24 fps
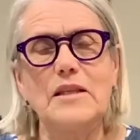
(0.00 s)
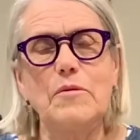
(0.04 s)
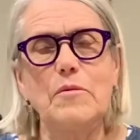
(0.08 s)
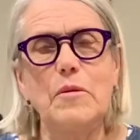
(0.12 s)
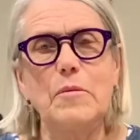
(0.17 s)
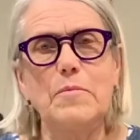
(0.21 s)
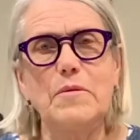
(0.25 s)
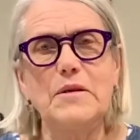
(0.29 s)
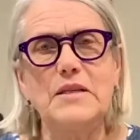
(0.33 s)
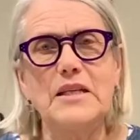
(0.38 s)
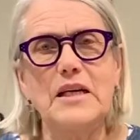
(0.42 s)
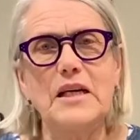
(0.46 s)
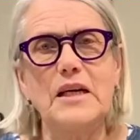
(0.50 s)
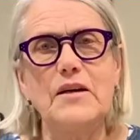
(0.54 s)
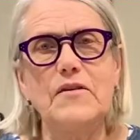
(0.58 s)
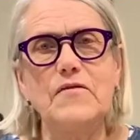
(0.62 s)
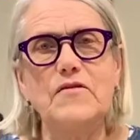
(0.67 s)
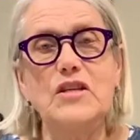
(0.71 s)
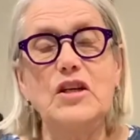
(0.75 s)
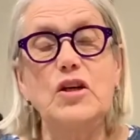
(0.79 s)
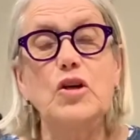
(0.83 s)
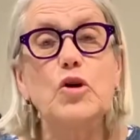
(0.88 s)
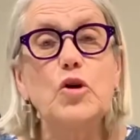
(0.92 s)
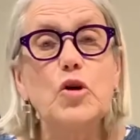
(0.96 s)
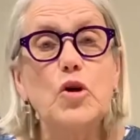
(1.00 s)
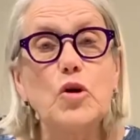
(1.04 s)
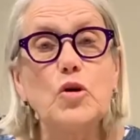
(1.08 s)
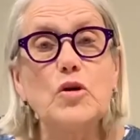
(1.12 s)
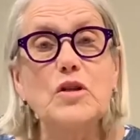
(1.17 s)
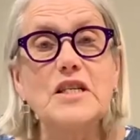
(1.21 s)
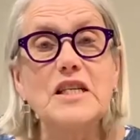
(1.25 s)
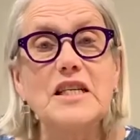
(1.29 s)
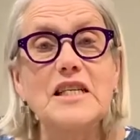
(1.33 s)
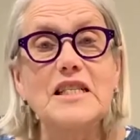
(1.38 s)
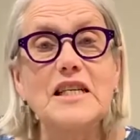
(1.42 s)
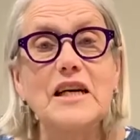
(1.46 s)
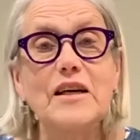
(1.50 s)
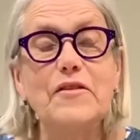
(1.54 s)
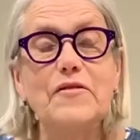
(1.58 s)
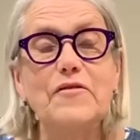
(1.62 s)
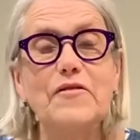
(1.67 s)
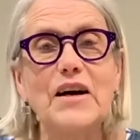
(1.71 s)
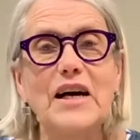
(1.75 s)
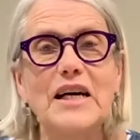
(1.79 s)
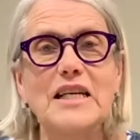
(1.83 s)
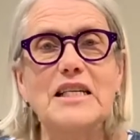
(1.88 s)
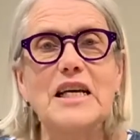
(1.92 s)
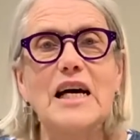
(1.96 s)
were preserved and cooked in duck
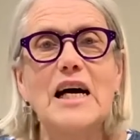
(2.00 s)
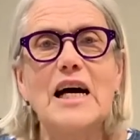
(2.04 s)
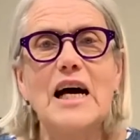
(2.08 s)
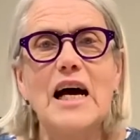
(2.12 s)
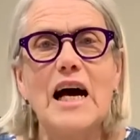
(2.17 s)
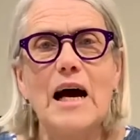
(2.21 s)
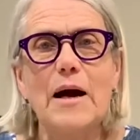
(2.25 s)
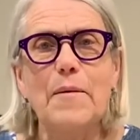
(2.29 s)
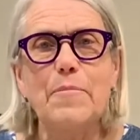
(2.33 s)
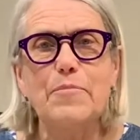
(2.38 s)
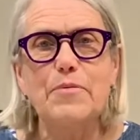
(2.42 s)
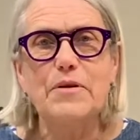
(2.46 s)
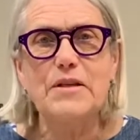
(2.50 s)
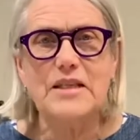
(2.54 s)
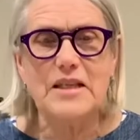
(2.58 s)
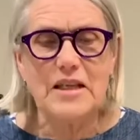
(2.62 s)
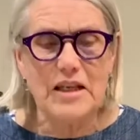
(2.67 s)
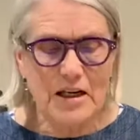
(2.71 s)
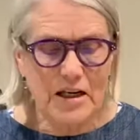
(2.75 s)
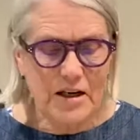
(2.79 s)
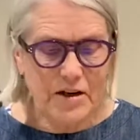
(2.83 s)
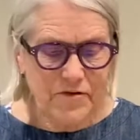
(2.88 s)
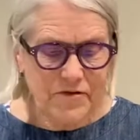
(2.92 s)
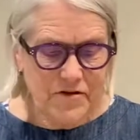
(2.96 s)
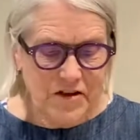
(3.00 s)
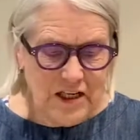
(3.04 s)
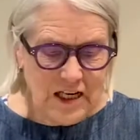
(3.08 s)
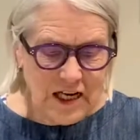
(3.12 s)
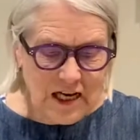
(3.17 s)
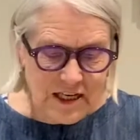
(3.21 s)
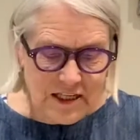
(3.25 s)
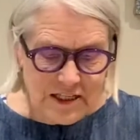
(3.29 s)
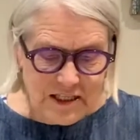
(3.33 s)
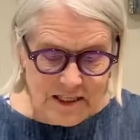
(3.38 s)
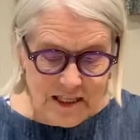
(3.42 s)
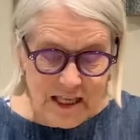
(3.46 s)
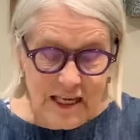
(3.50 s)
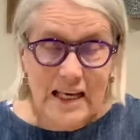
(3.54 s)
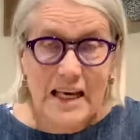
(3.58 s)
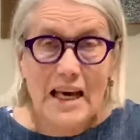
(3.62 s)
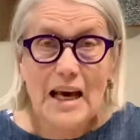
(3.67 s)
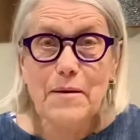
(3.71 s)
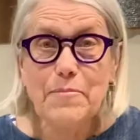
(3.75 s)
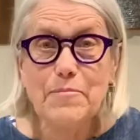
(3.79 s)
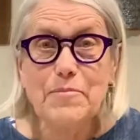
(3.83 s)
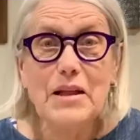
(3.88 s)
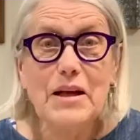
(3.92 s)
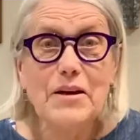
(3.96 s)
fat and preserved, and they
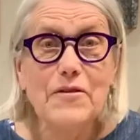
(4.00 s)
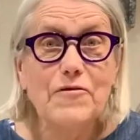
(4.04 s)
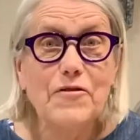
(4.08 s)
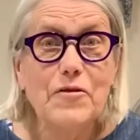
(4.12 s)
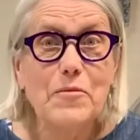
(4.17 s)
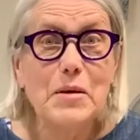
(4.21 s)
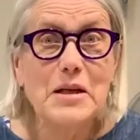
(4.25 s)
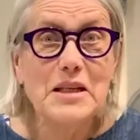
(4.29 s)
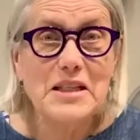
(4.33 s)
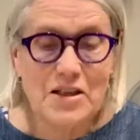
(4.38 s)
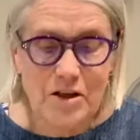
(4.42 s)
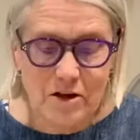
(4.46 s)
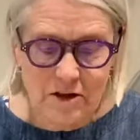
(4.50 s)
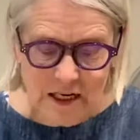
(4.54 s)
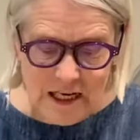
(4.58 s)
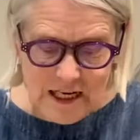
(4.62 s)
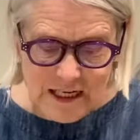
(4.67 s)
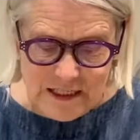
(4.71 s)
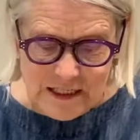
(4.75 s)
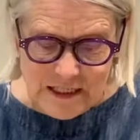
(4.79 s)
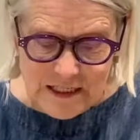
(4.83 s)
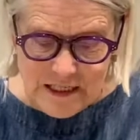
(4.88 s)
kept them for months on end.